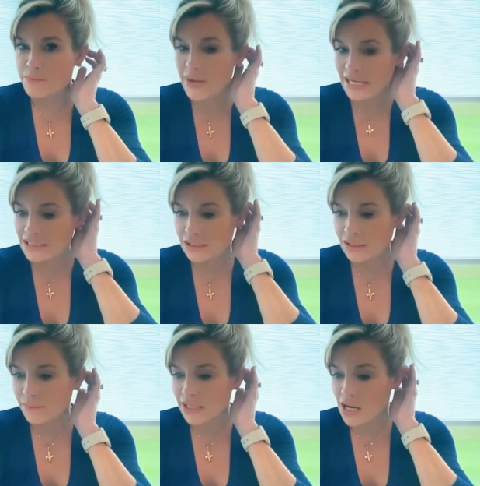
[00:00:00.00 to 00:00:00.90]

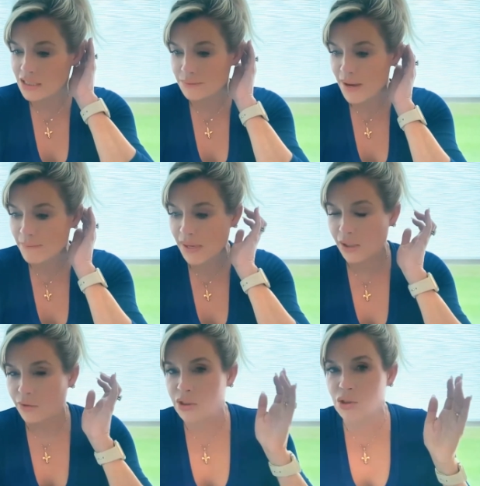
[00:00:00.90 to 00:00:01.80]
basically, because my
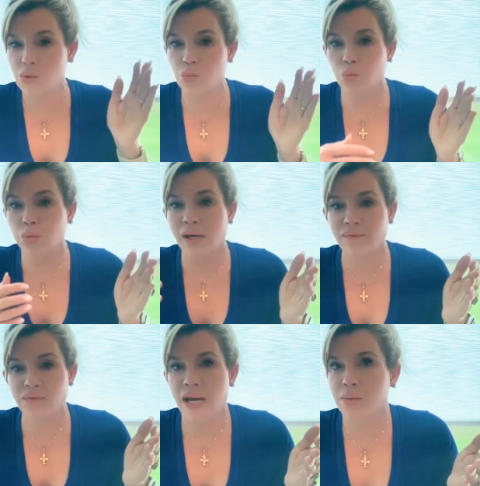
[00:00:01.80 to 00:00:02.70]
parents
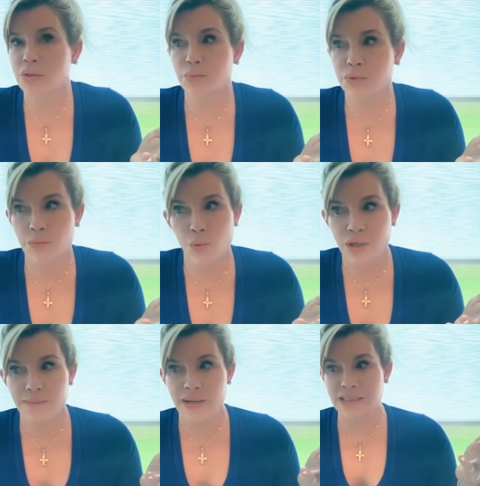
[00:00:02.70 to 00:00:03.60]
left, I was
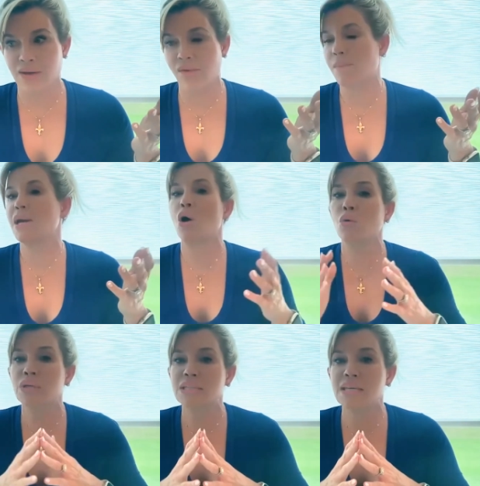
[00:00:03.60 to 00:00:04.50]
supporting myself on my
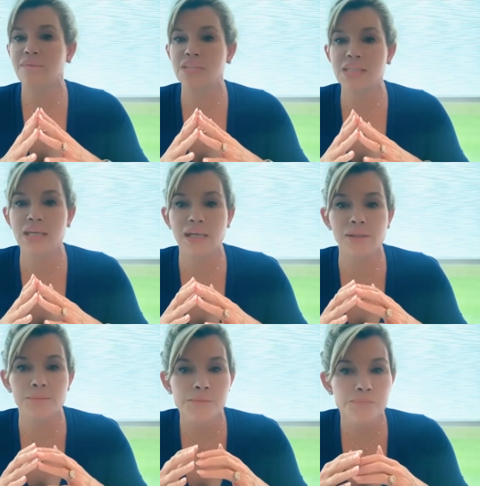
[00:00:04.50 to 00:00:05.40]
own at
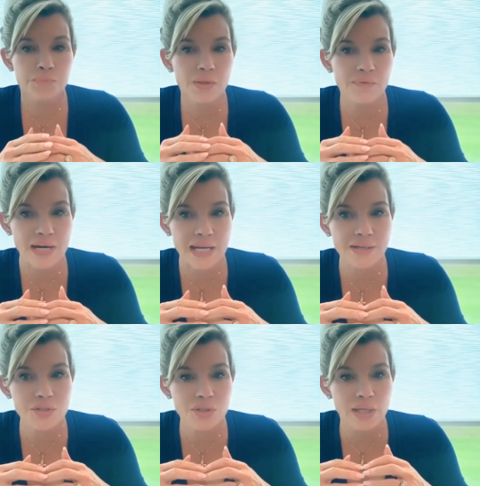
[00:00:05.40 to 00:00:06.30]
17
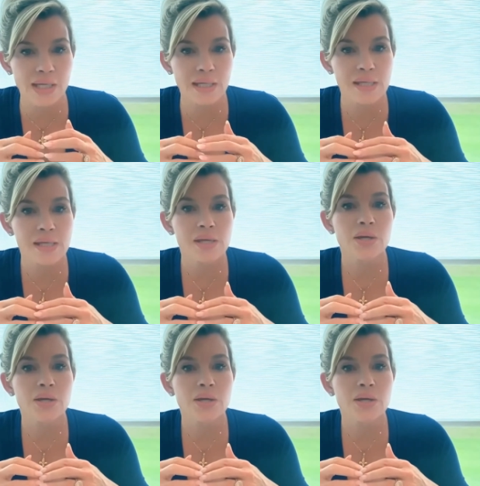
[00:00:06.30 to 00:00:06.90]
financially.